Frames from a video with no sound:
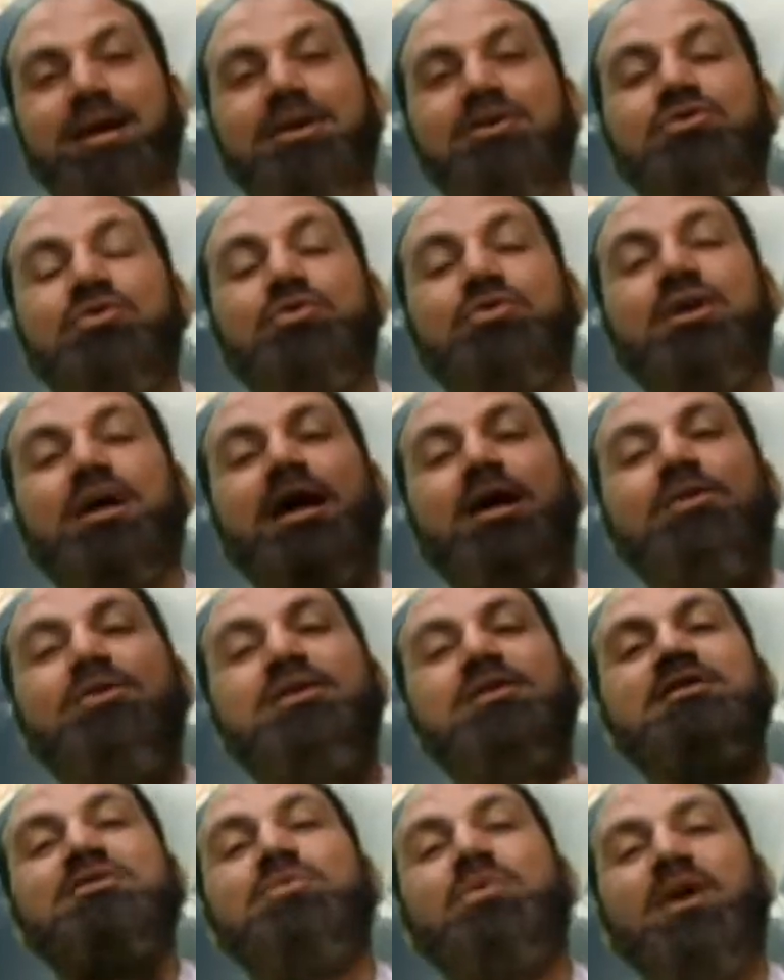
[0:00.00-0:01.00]
So now
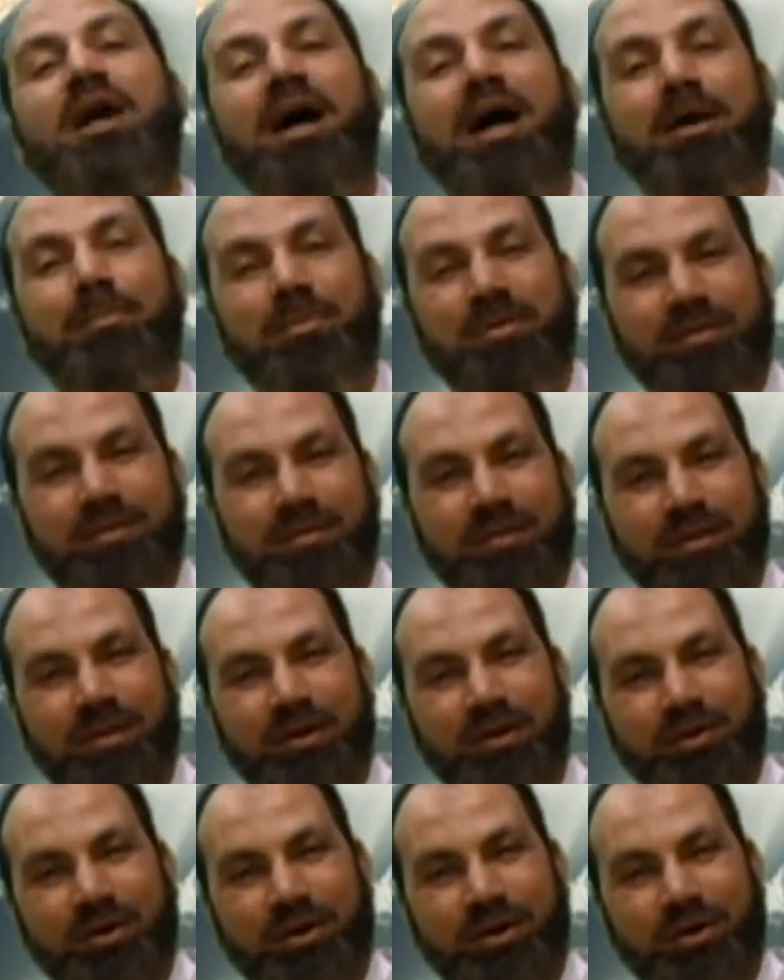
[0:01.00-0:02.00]
this is what happened,
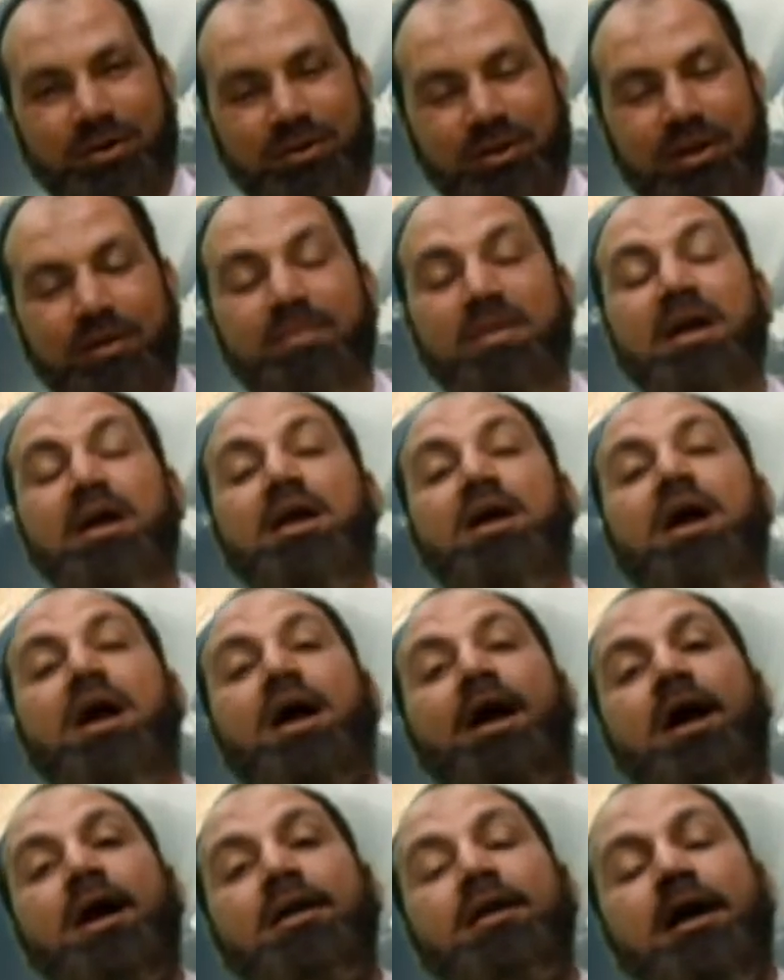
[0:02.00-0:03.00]
okay, ukhti
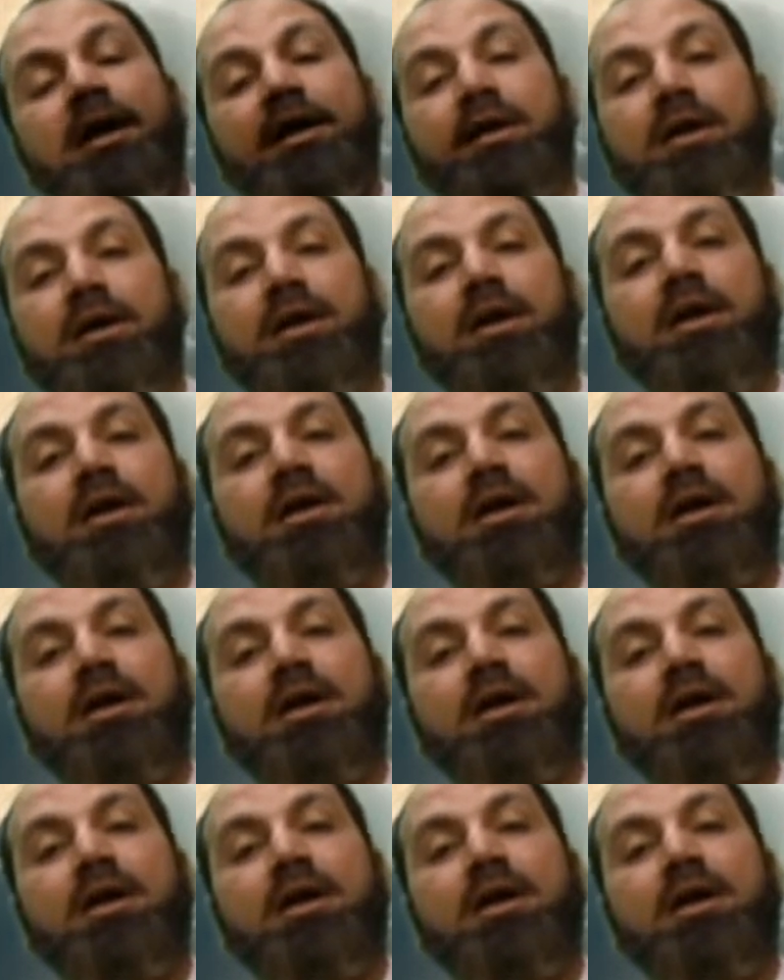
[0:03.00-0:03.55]
and akhi.